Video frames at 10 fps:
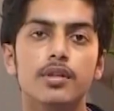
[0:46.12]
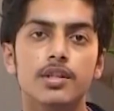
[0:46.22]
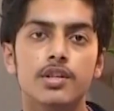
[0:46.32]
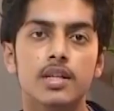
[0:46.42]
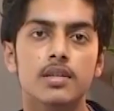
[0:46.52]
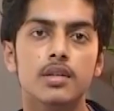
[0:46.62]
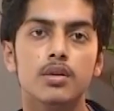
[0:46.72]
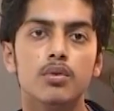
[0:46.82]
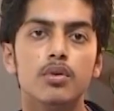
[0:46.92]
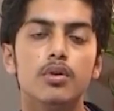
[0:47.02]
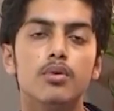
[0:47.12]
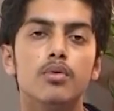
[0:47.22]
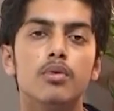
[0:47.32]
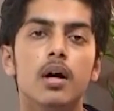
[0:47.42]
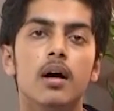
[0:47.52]
suggest you
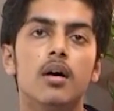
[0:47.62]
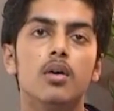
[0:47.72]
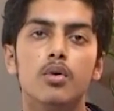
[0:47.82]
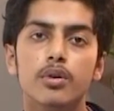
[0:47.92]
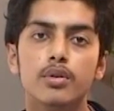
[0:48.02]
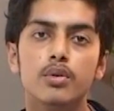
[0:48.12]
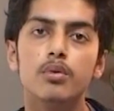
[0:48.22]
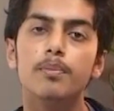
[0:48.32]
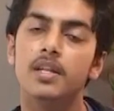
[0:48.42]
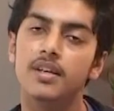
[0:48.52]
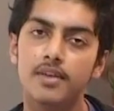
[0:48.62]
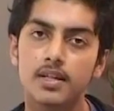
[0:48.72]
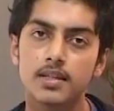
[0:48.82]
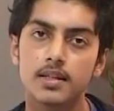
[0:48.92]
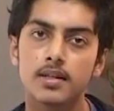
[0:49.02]
to go through
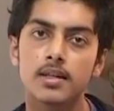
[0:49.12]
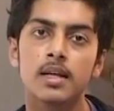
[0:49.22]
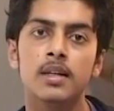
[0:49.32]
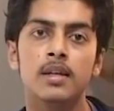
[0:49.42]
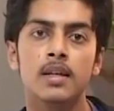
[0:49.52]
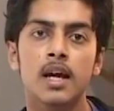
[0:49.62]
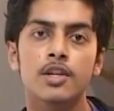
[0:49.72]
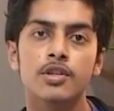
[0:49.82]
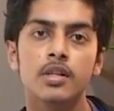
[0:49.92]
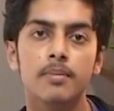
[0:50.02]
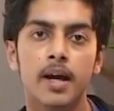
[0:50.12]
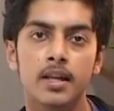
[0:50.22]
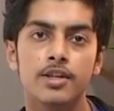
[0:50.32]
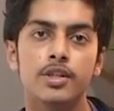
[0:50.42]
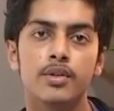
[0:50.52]
previous year international
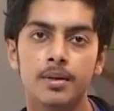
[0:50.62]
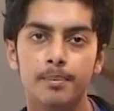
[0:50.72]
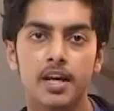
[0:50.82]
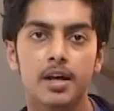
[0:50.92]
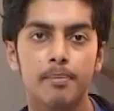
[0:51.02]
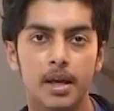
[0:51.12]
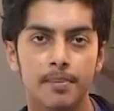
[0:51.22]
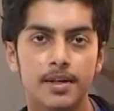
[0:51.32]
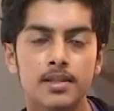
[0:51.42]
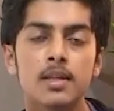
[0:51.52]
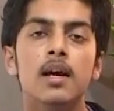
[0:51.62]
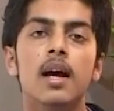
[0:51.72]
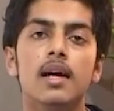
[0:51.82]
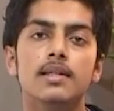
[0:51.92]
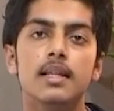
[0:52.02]
biology Olympiad papers
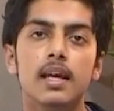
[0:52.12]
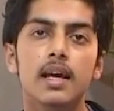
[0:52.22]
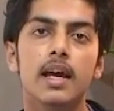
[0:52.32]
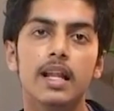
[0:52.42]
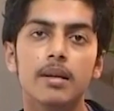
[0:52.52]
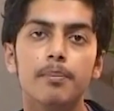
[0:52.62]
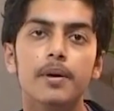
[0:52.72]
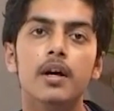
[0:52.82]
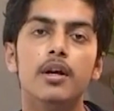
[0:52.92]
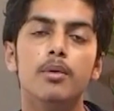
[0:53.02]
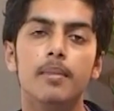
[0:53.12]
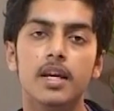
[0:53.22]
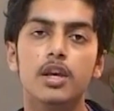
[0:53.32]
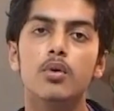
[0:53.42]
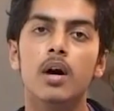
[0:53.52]
as they help to
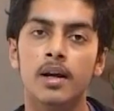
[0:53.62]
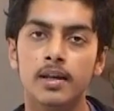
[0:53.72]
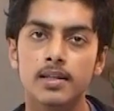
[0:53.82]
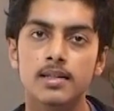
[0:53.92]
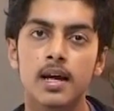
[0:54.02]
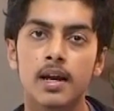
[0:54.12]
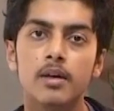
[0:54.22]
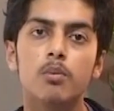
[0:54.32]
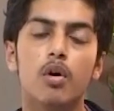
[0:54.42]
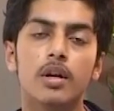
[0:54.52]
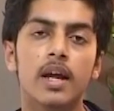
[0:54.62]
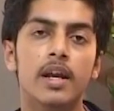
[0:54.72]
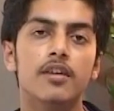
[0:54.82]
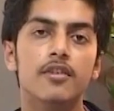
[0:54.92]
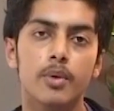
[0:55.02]
make you understand what
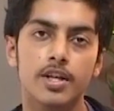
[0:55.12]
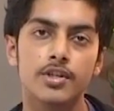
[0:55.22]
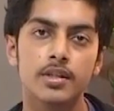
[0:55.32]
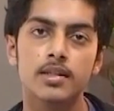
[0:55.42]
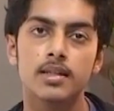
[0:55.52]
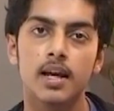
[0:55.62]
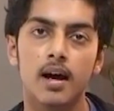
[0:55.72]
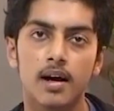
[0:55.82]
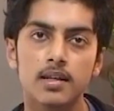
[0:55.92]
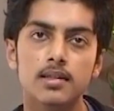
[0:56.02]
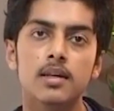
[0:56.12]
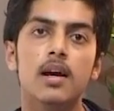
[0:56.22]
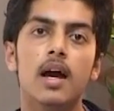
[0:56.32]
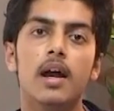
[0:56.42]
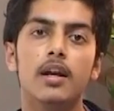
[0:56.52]
kind of questions they ask,
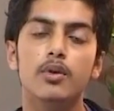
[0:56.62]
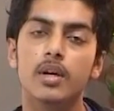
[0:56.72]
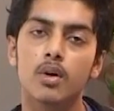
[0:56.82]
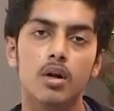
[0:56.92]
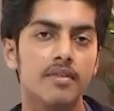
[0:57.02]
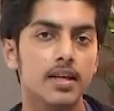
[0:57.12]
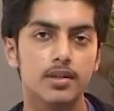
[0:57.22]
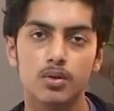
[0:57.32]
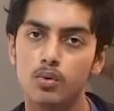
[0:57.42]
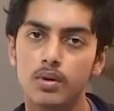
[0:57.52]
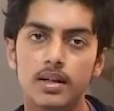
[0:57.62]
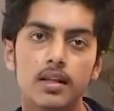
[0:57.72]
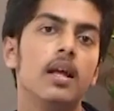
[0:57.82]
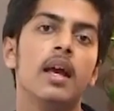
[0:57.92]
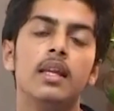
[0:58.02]
and you can always
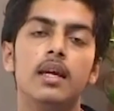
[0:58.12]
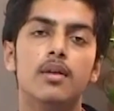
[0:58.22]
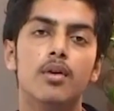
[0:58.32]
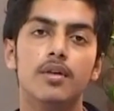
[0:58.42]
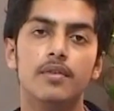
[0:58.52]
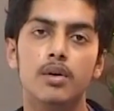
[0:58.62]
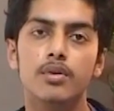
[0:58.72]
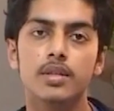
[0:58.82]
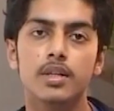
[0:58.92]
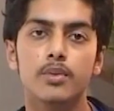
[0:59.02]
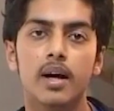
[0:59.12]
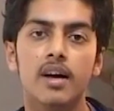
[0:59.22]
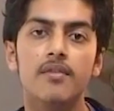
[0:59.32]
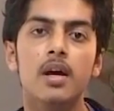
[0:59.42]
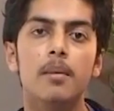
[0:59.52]
Google any sort of doubts that you
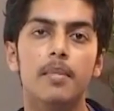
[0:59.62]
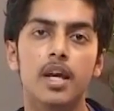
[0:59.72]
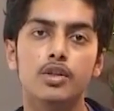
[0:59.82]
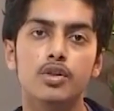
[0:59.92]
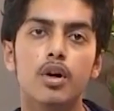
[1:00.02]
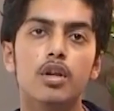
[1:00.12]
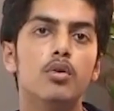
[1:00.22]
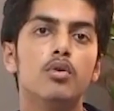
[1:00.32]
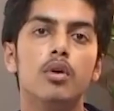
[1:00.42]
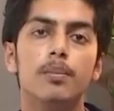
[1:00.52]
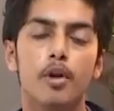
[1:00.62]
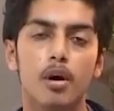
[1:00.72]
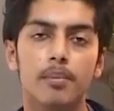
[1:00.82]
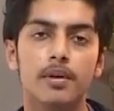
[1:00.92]
have. Make sure you do a proper